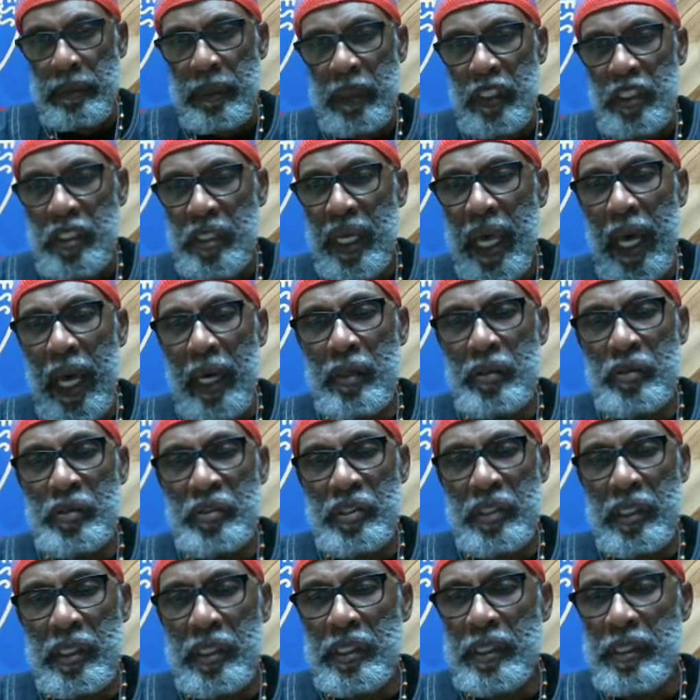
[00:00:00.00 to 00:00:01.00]
Chicago
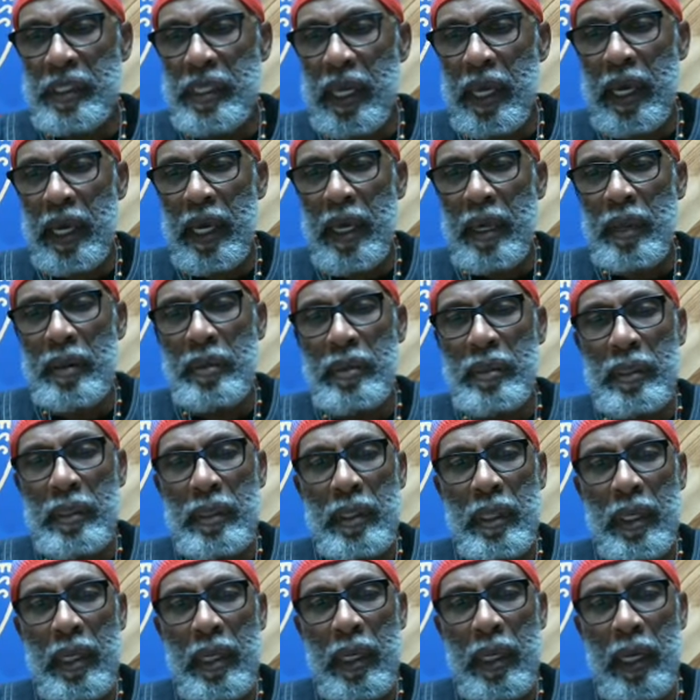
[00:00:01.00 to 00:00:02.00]
Sun Times,
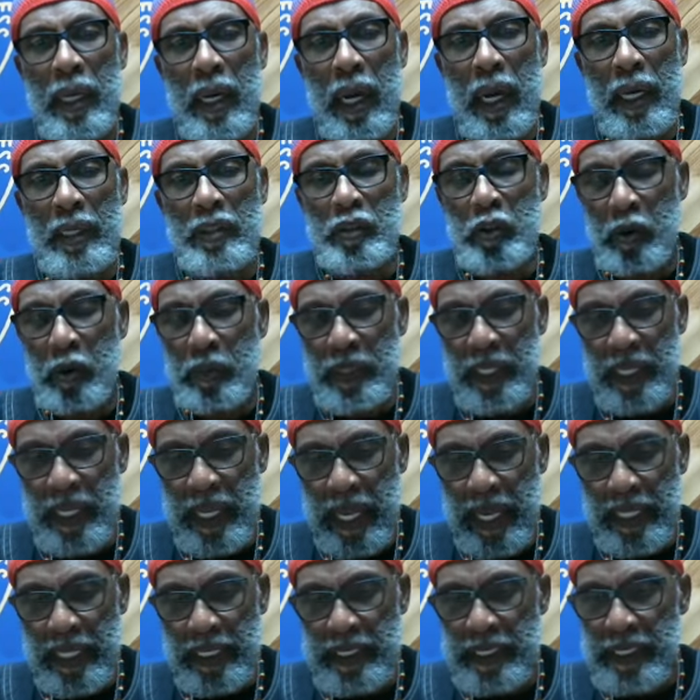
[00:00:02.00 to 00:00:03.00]
October the
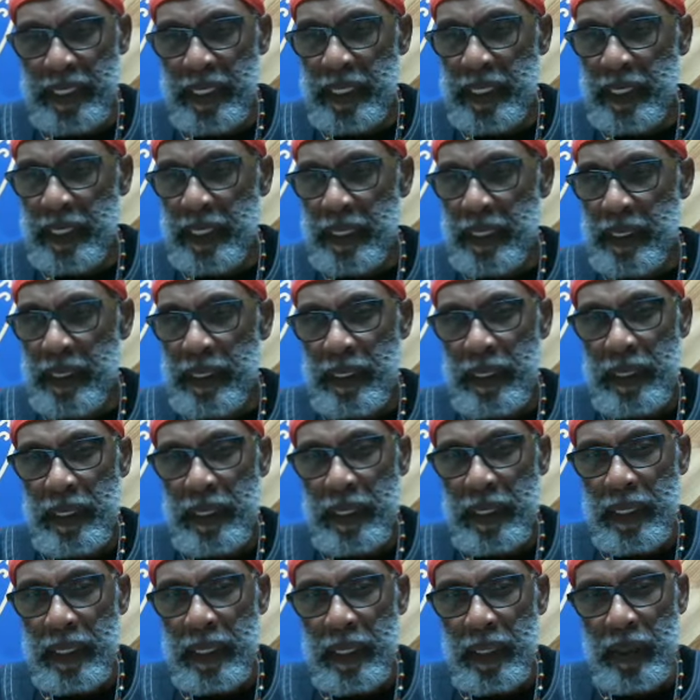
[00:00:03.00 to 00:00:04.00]
19th.
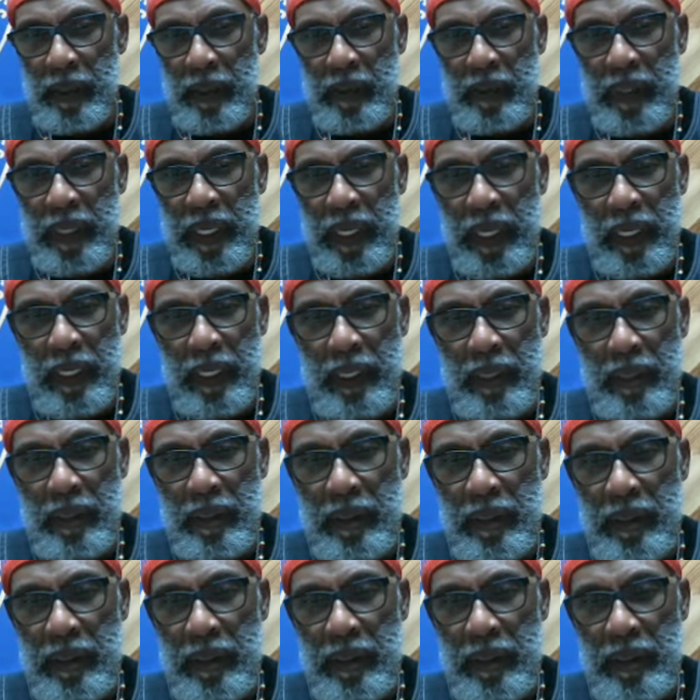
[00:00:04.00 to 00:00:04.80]
Okay?